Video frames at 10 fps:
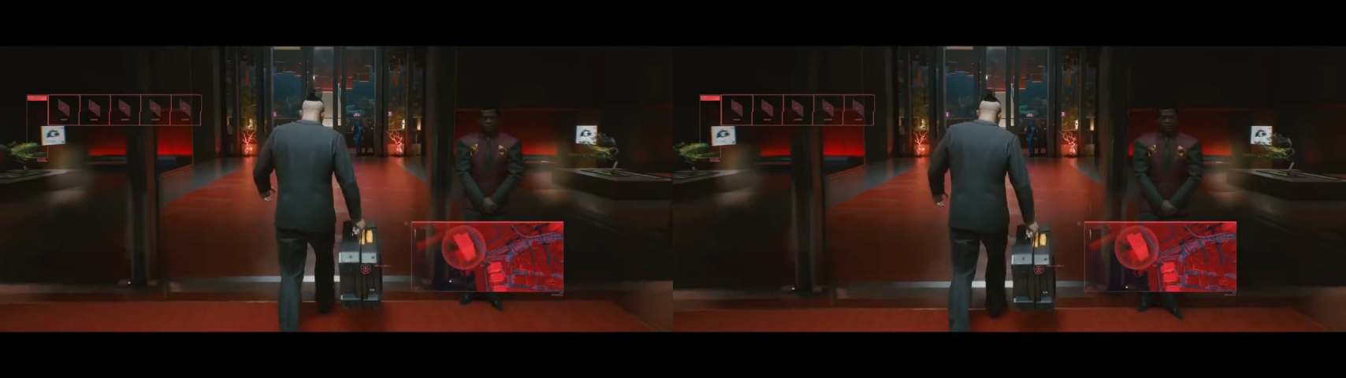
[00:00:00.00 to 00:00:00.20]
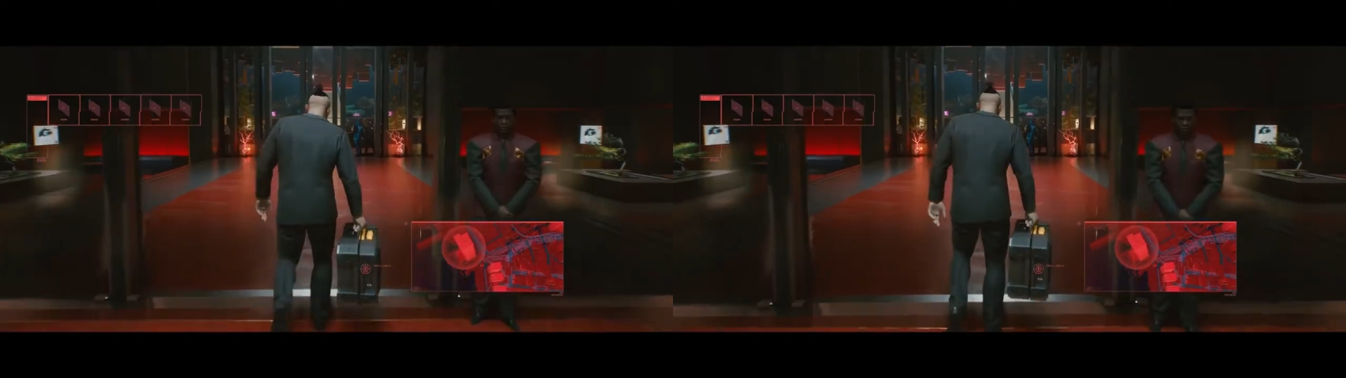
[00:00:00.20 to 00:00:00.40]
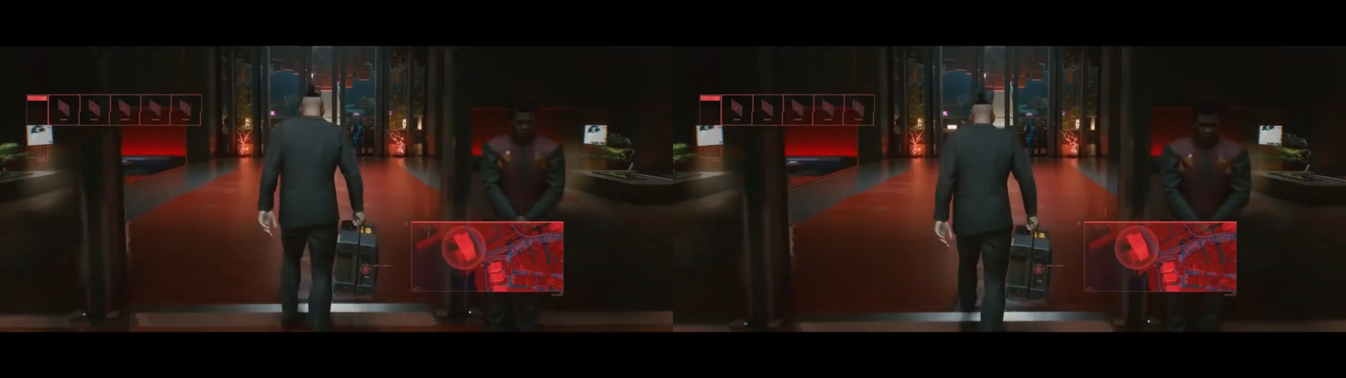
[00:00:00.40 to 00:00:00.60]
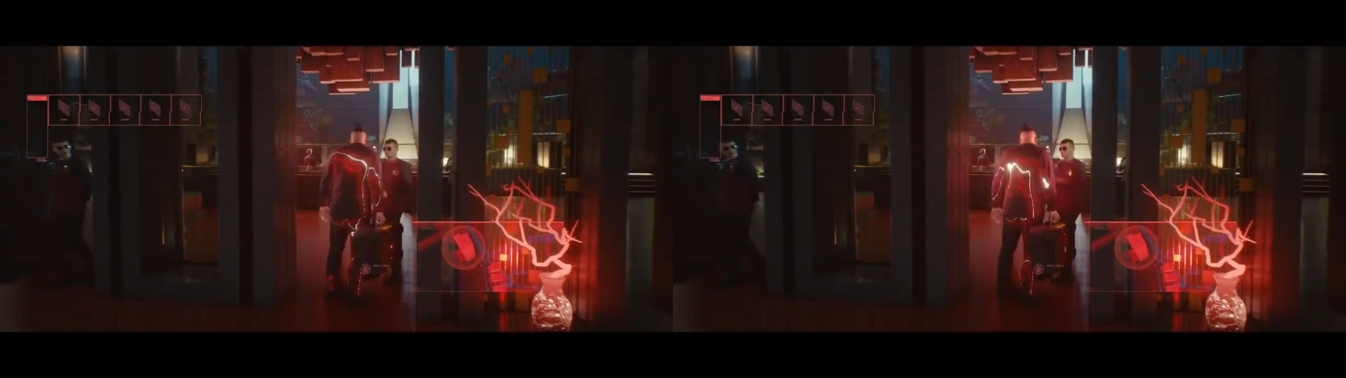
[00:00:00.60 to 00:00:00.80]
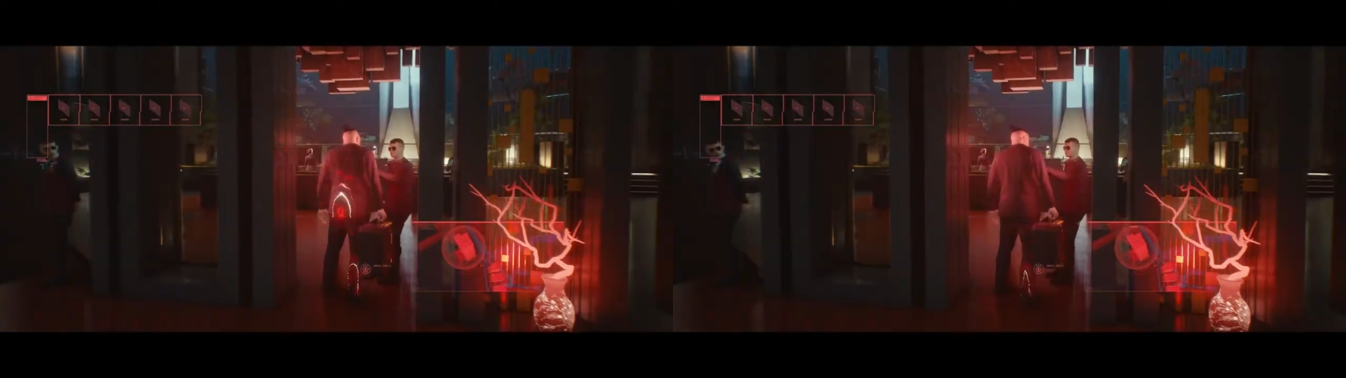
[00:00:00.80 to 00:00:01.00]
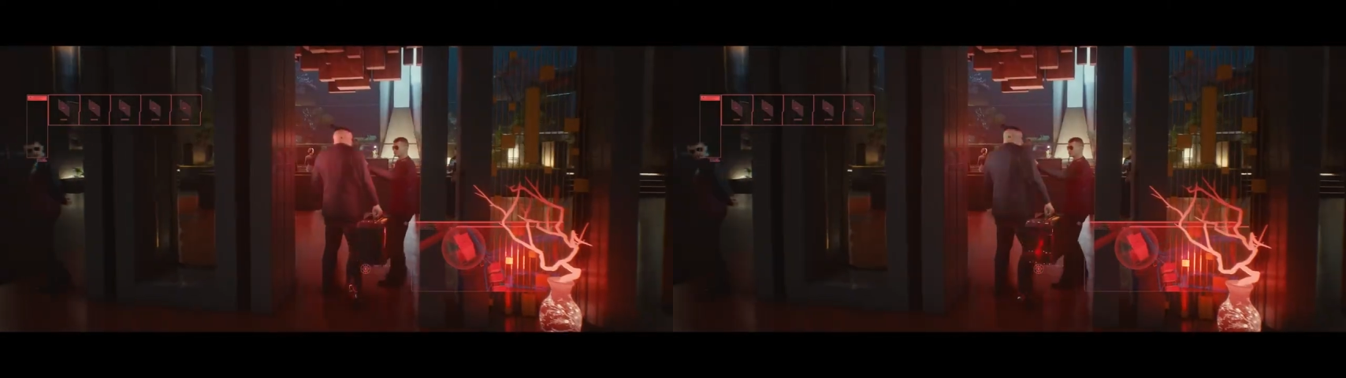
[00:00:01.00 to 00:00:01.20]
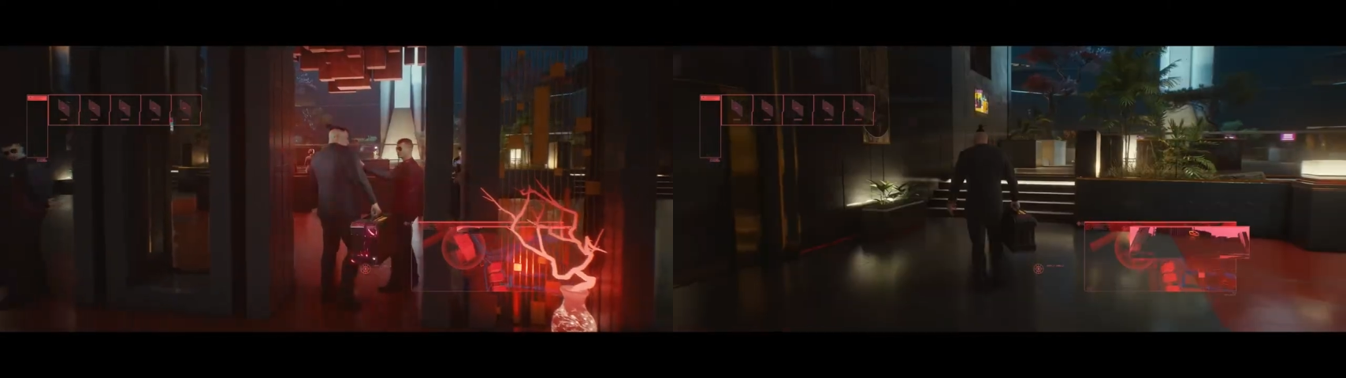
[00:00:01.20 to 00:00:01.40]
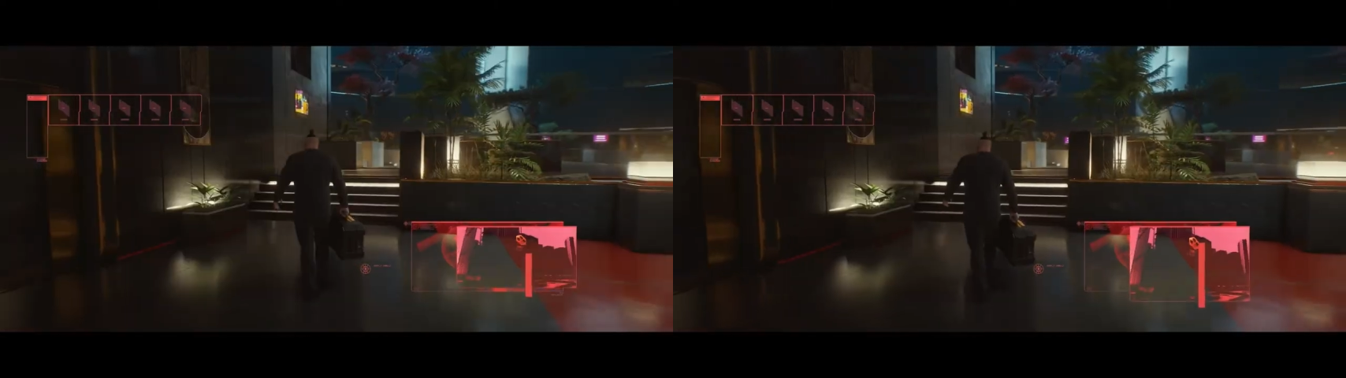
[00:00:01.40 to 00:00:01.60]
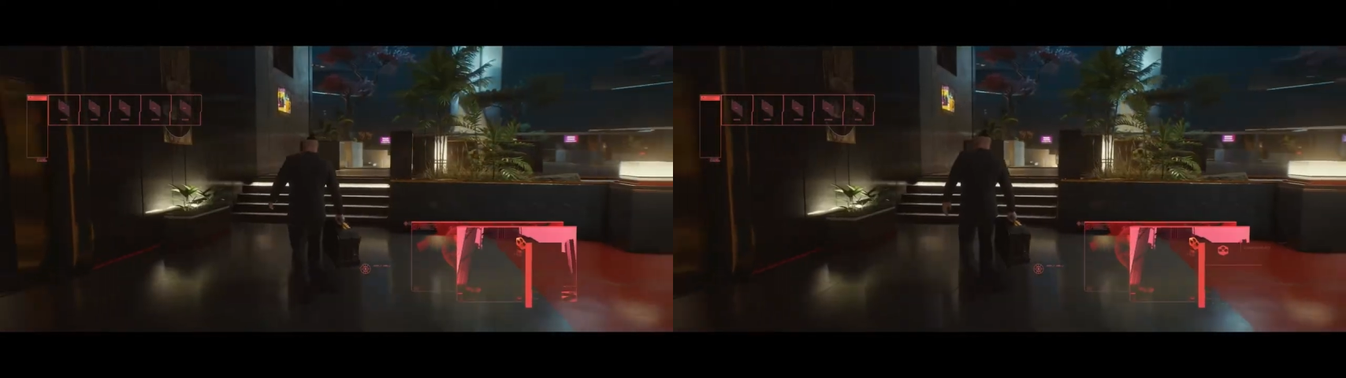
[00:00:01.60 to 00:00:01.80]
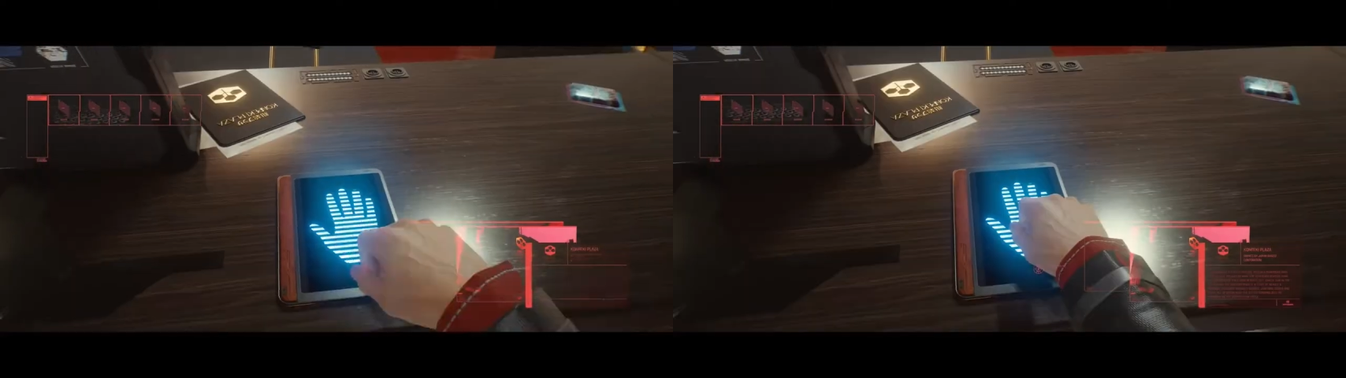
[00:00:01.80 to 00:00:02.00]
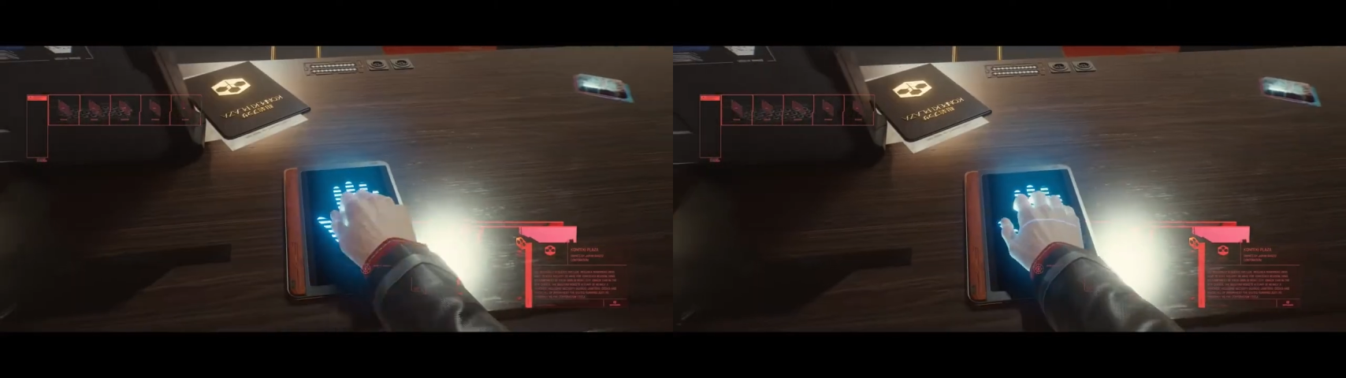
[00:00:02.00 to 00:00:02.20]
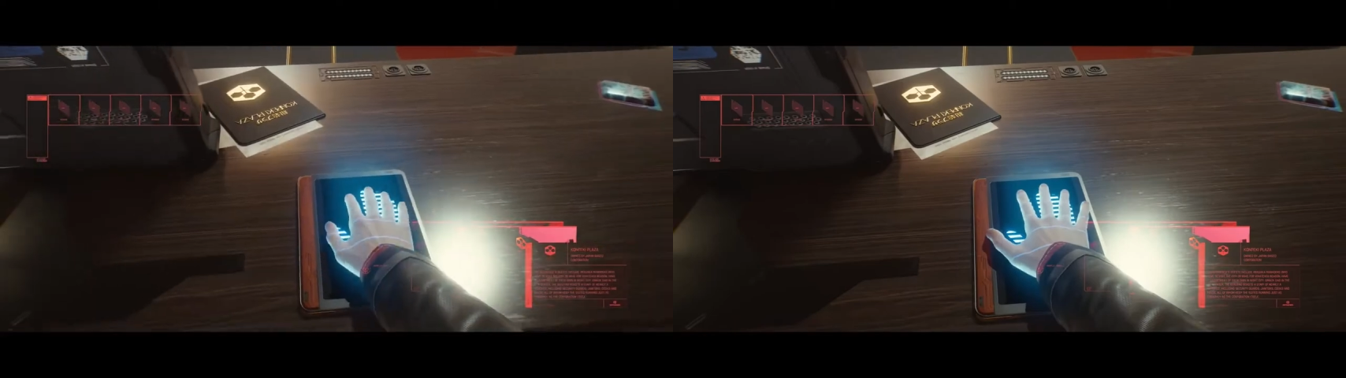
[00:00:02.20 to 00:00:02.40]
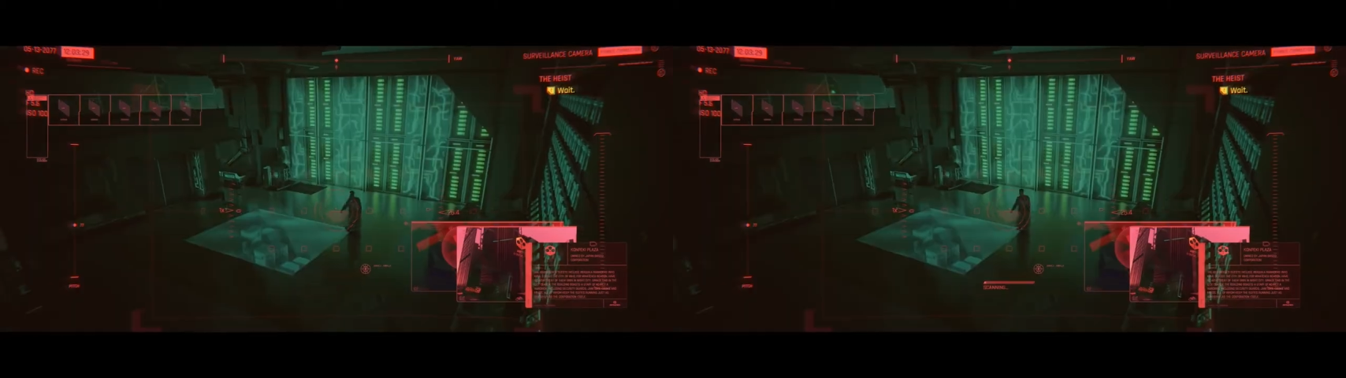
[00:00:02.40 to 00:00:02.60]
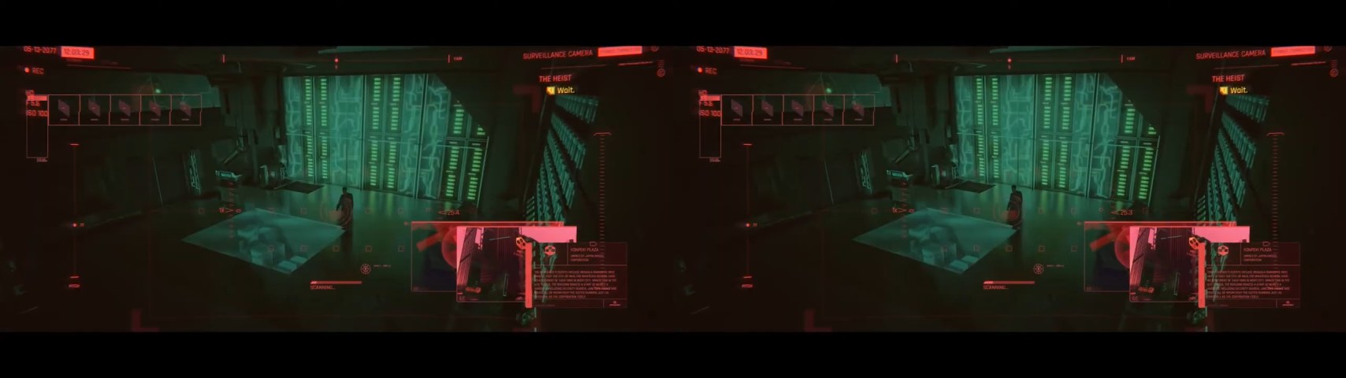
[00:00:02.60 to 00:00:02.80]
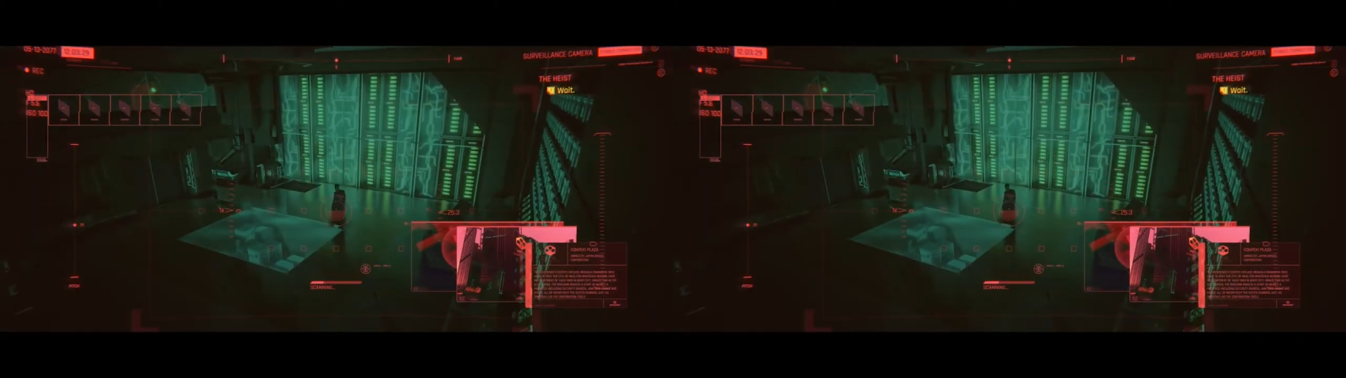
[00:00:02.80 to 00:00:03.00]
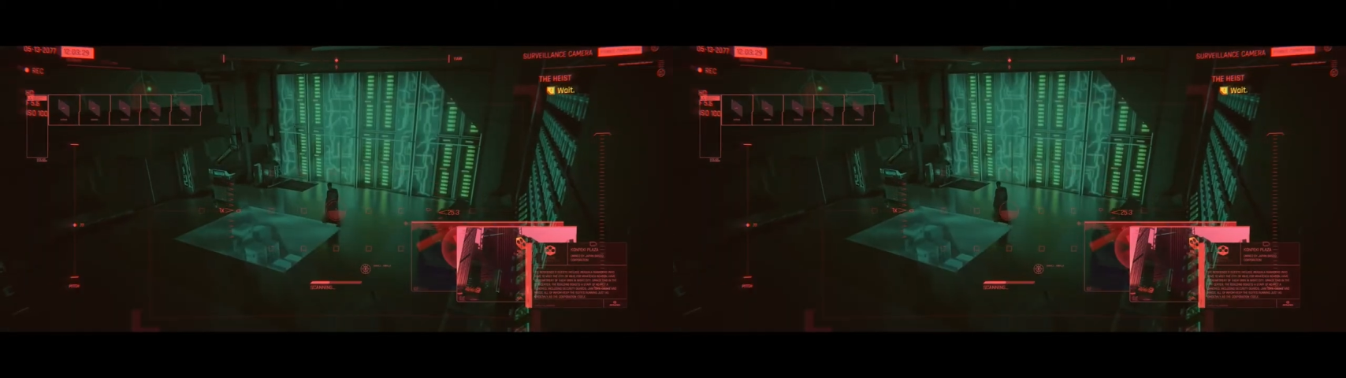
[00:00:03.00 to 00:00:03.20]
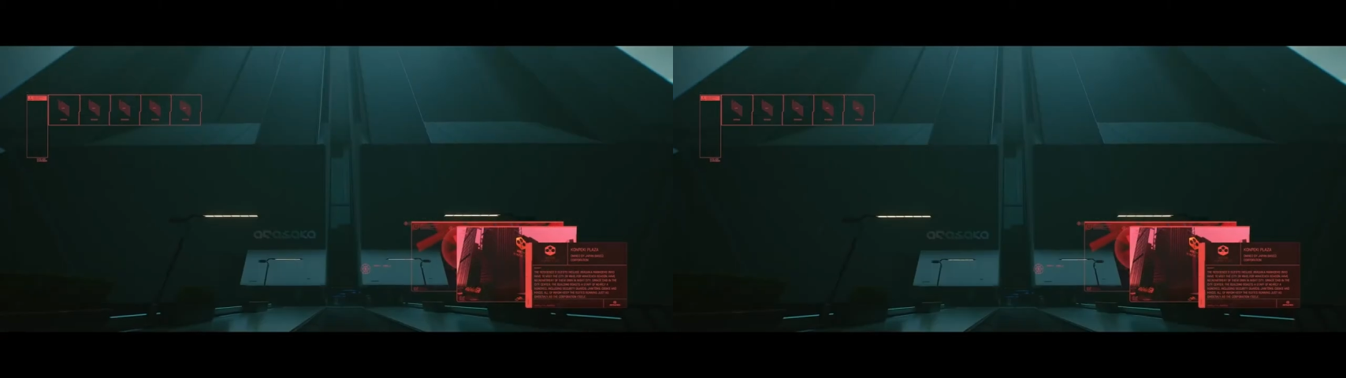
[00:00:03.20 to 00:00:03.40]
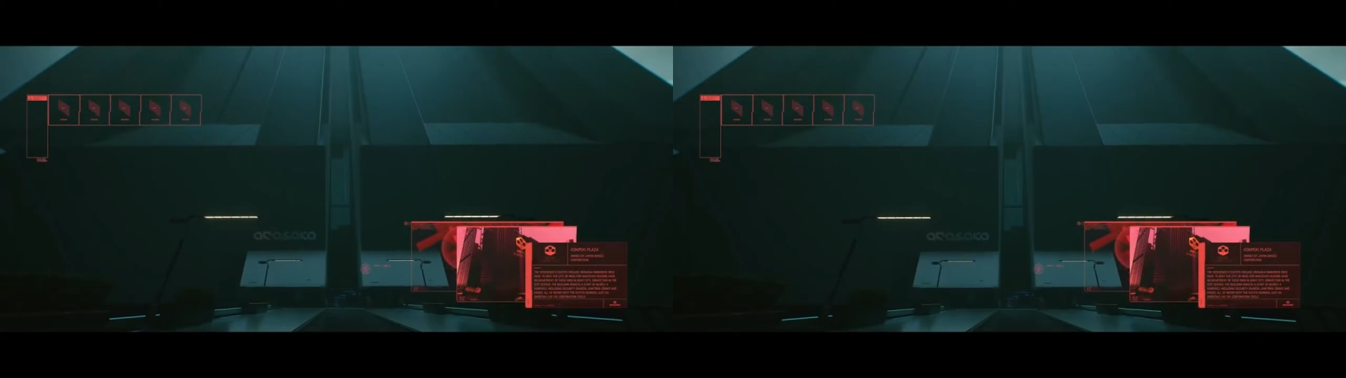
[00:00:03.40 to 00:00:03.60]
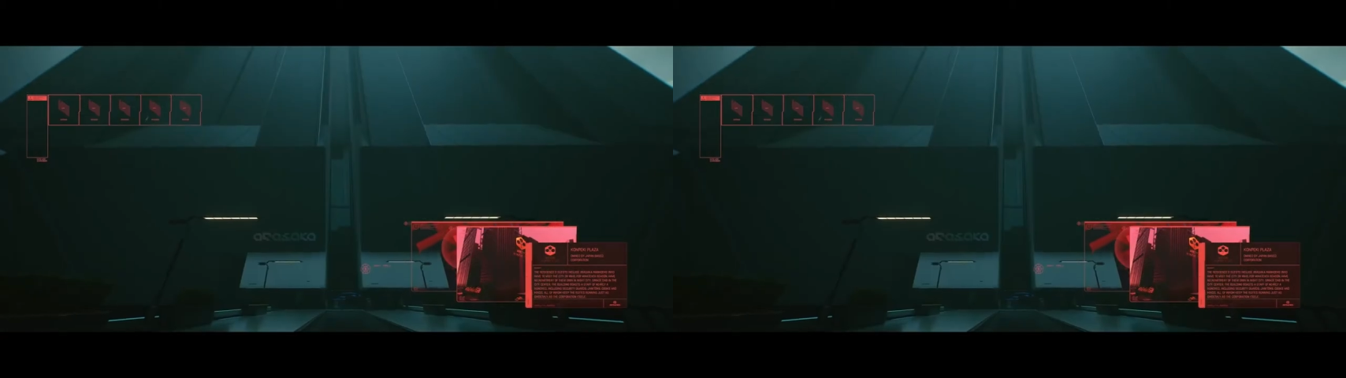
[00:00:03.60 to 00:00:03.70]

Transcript: Nobody's mouth can be seen.